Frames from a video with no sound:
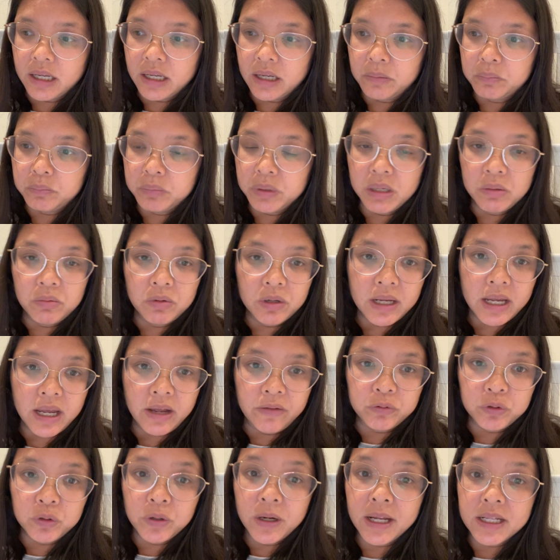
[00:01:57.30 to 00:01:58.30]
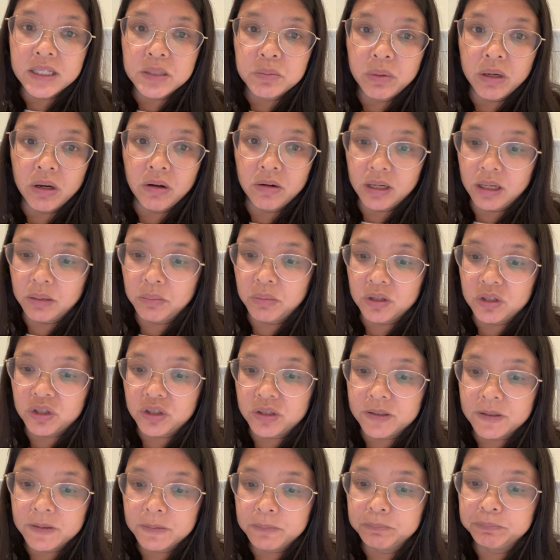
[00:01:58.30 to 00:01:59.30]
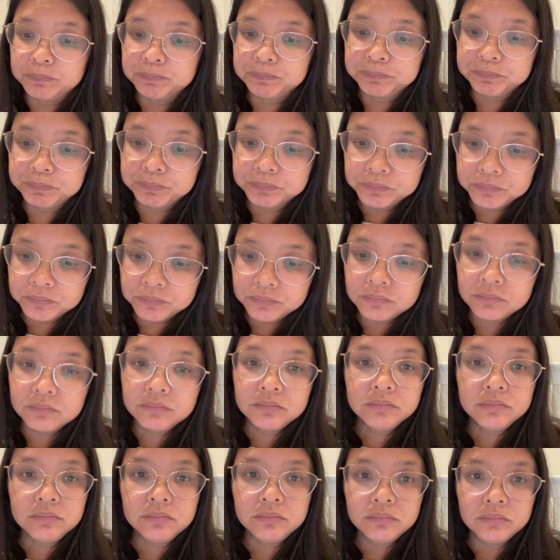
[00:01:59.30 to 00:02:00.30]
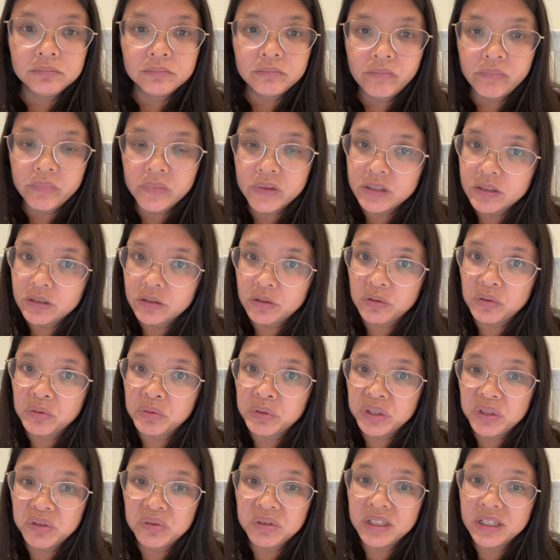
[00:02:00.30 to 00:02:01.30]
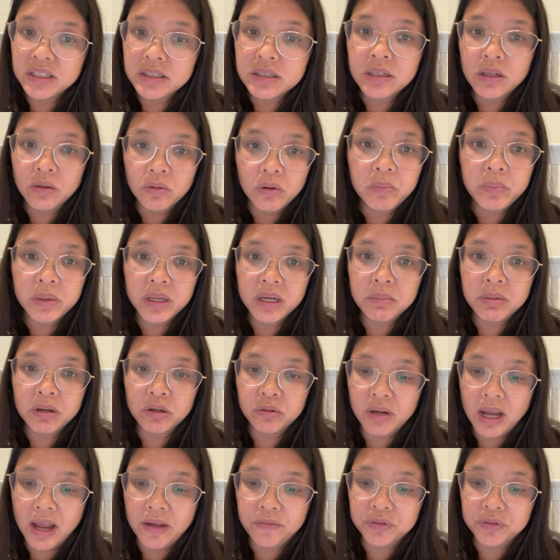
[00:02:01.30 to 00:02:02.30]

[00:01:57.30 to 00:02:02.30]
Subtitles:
be able to have transparent images. Two, you need to know a bit about graphic